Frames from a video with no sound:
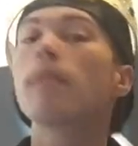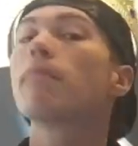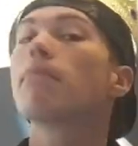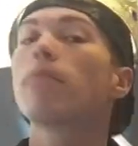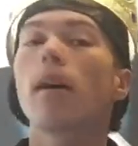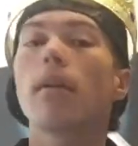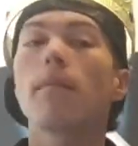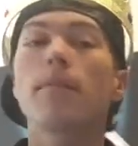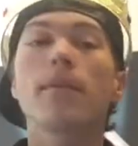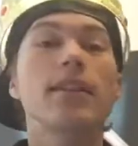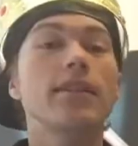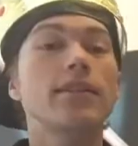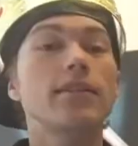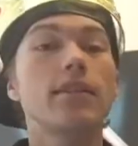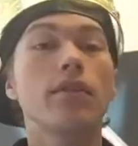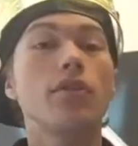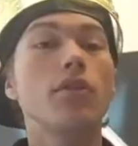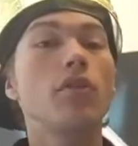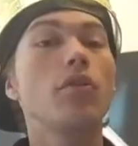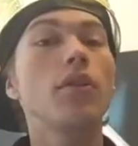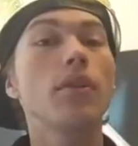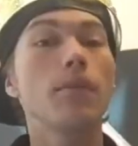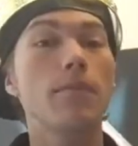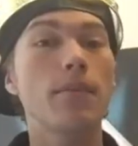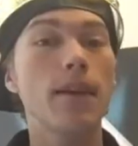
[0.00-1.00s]
Probably because they're
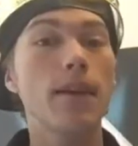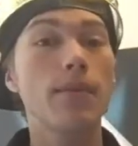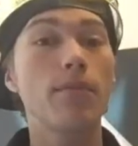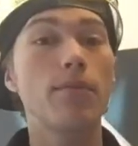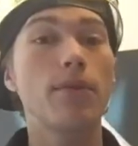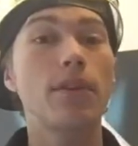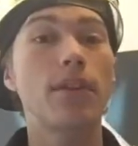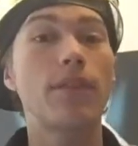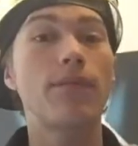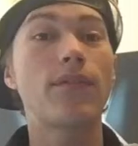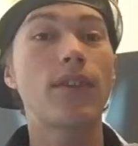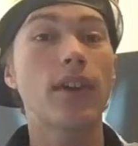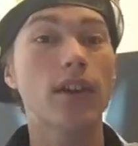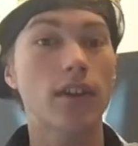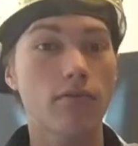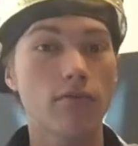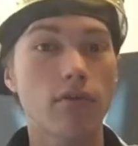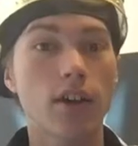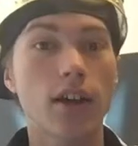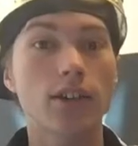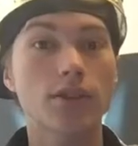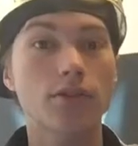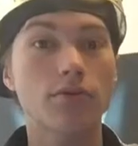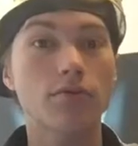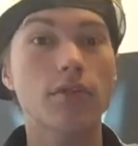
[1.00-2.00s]
the only people on the fucking
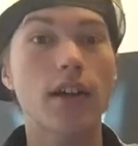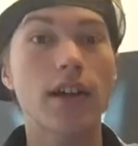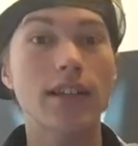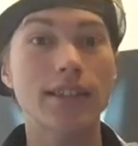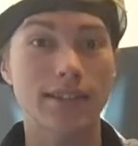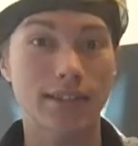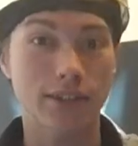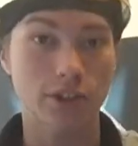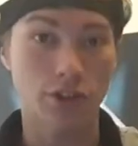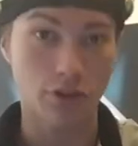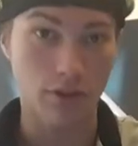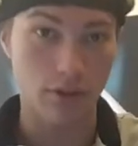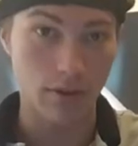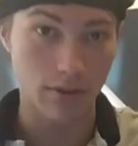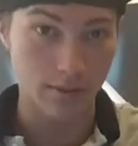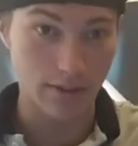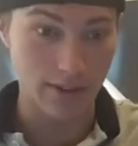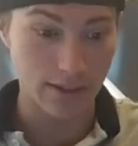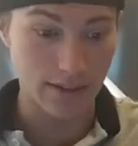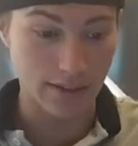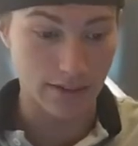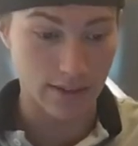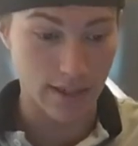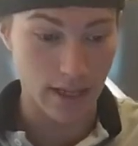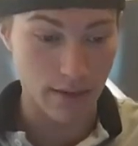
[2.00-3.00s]
roster who actually showed up
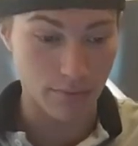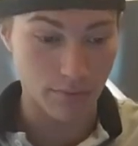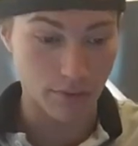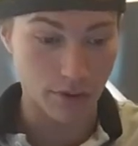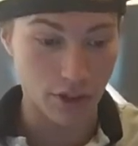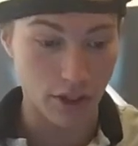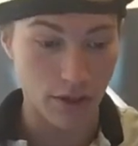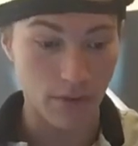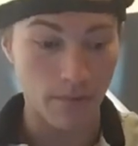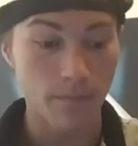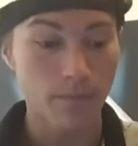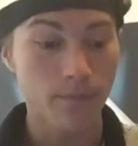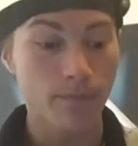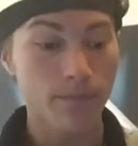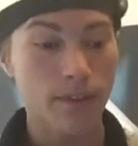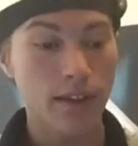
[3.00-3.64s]
to this damn show.